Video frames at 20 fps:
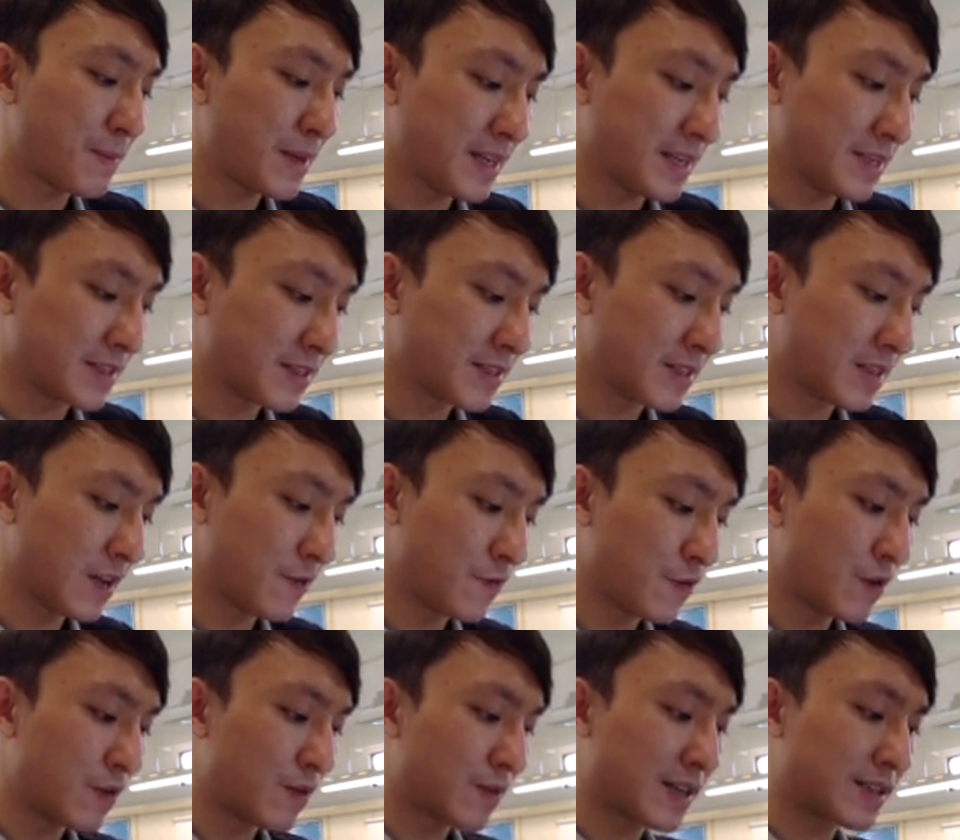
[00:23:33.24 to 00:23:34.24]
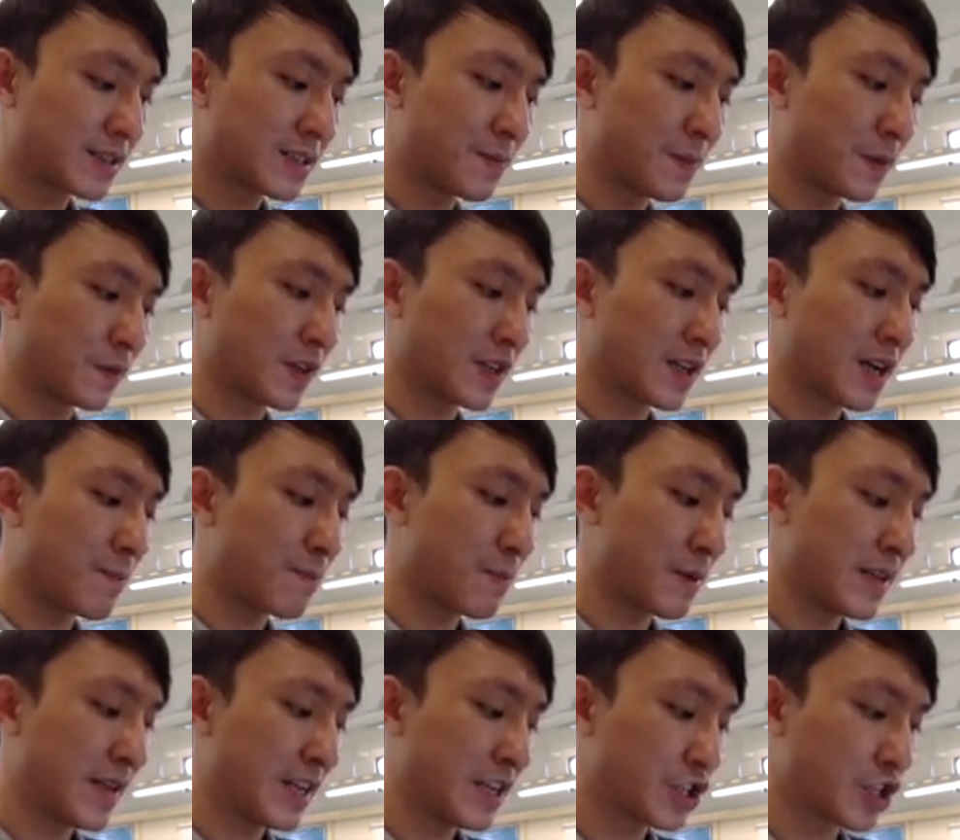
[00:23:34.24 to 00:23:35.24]
means if you look at some of the
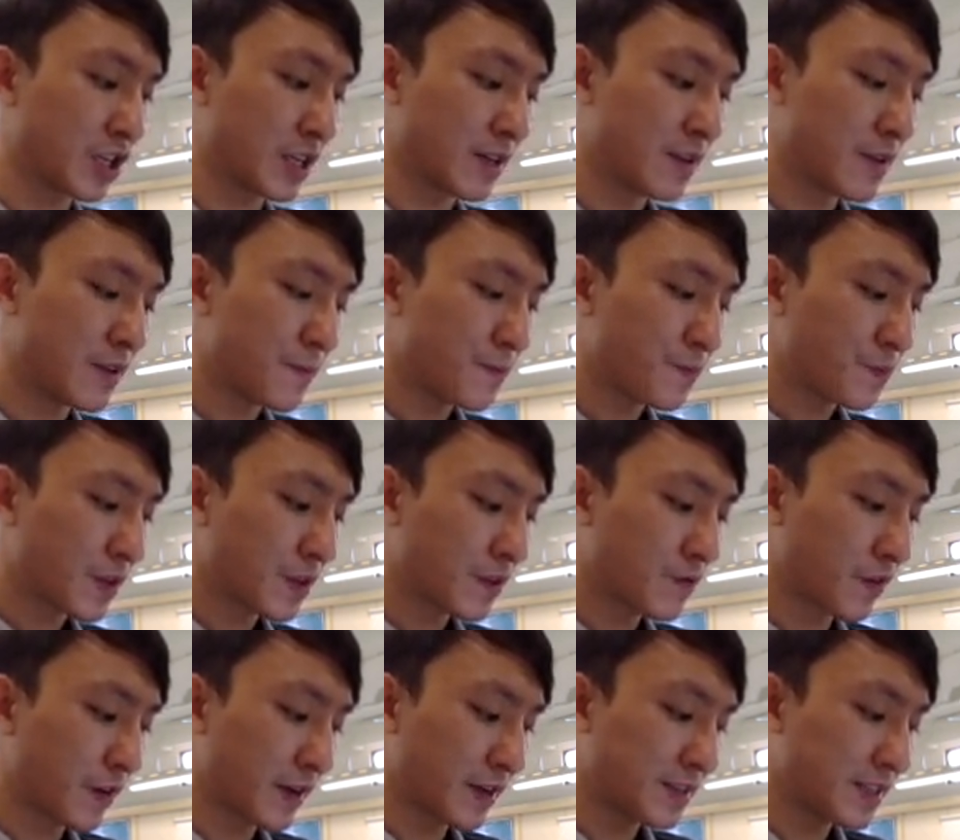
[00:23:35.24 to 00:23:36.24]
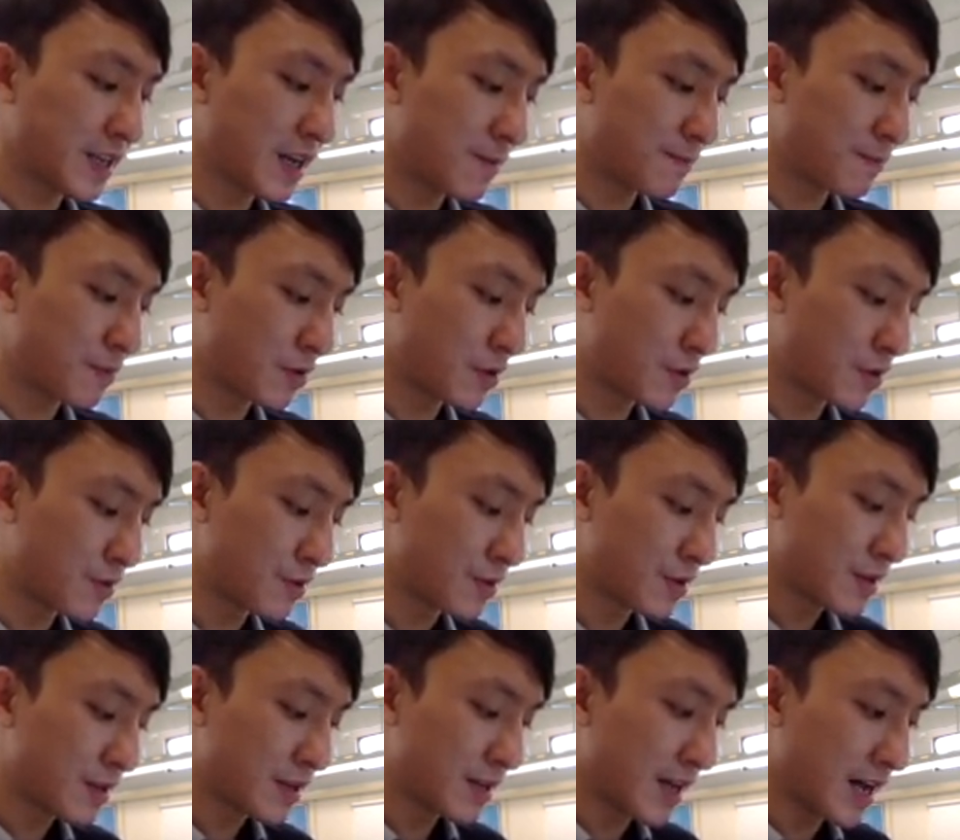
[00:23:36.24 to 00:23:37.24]
combination, for
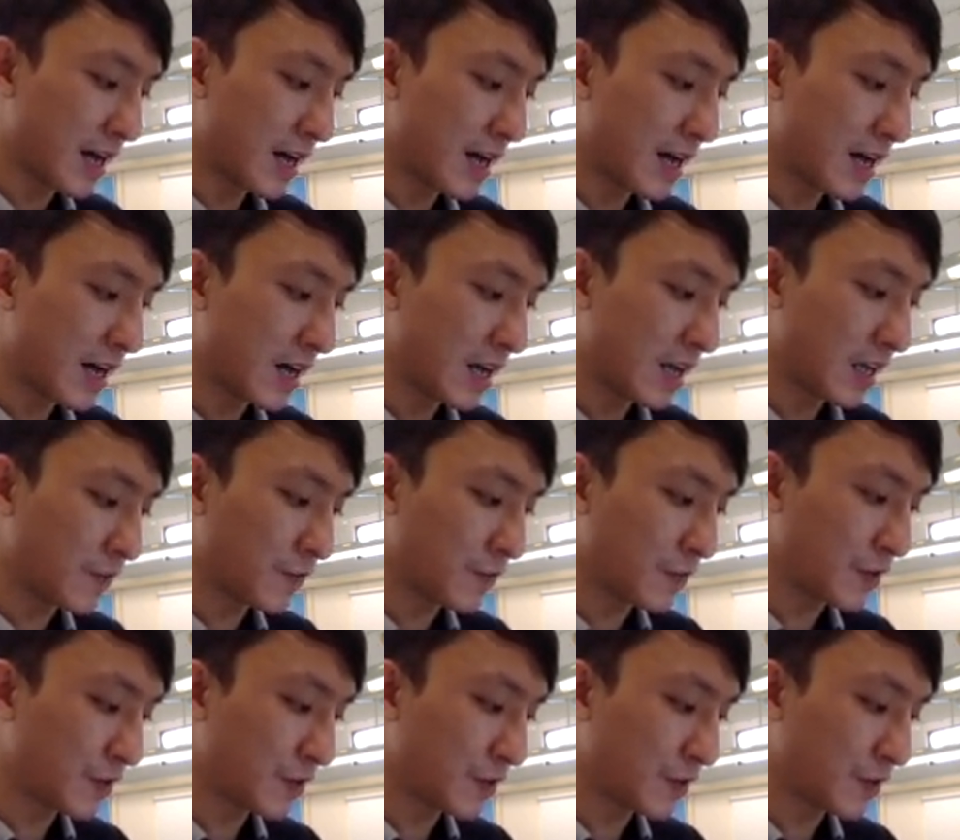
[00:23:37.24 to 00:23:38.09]
example, if you